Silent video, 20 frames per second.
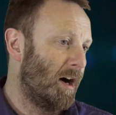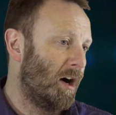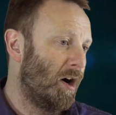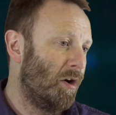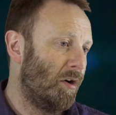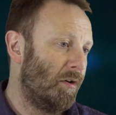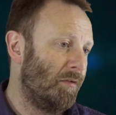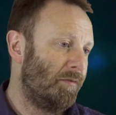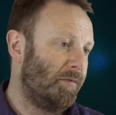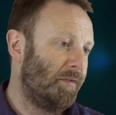
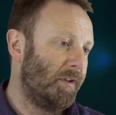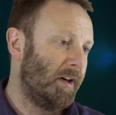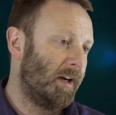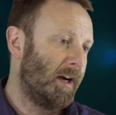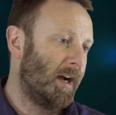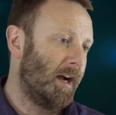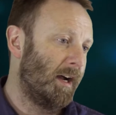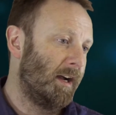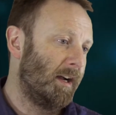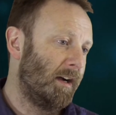of
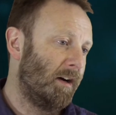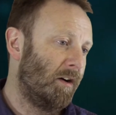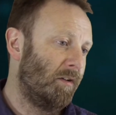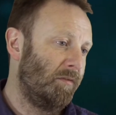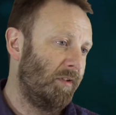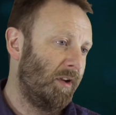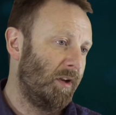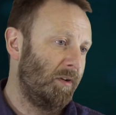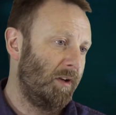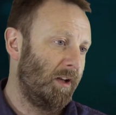
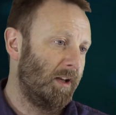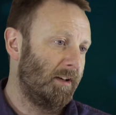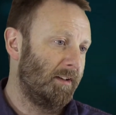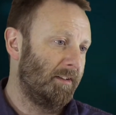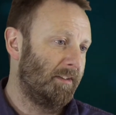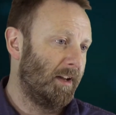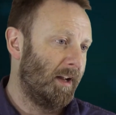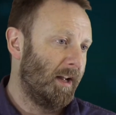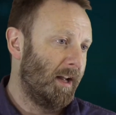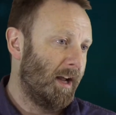
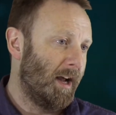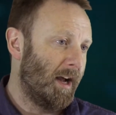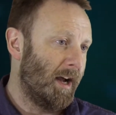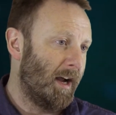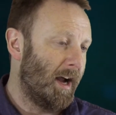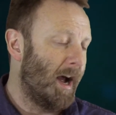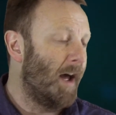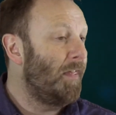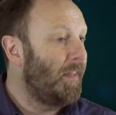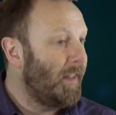unions
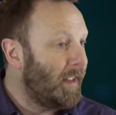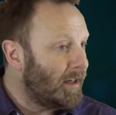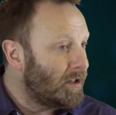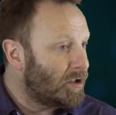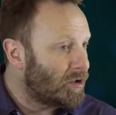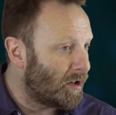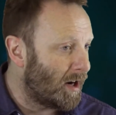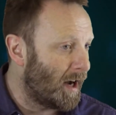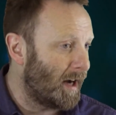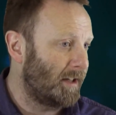and the
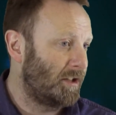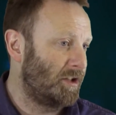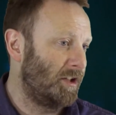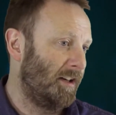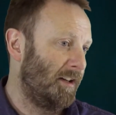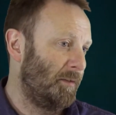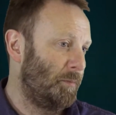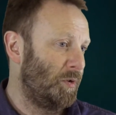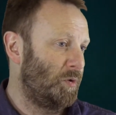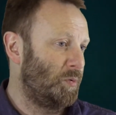
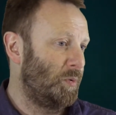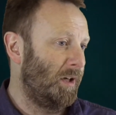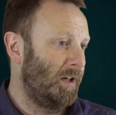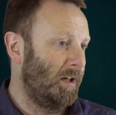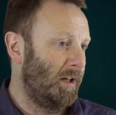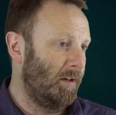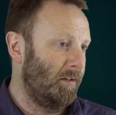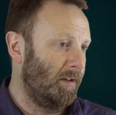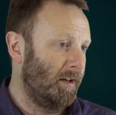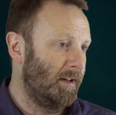interactions
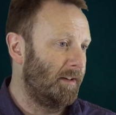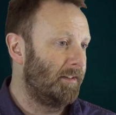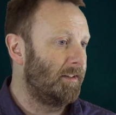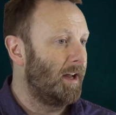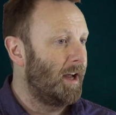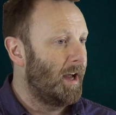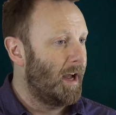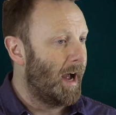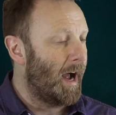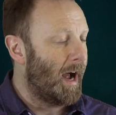between unions
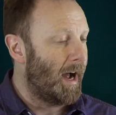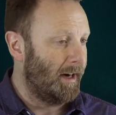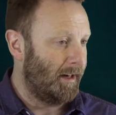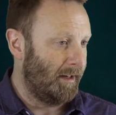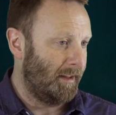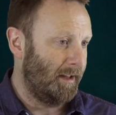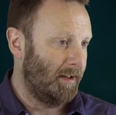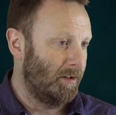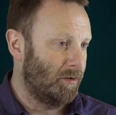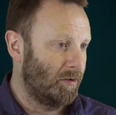
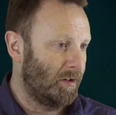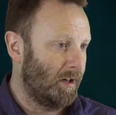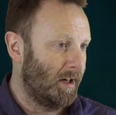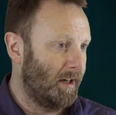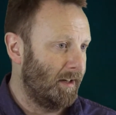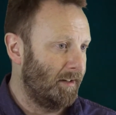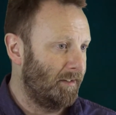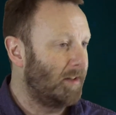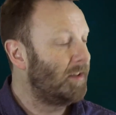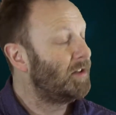and the
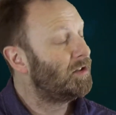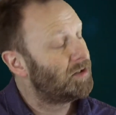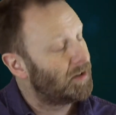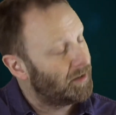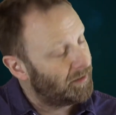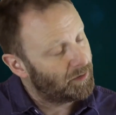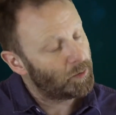organisation.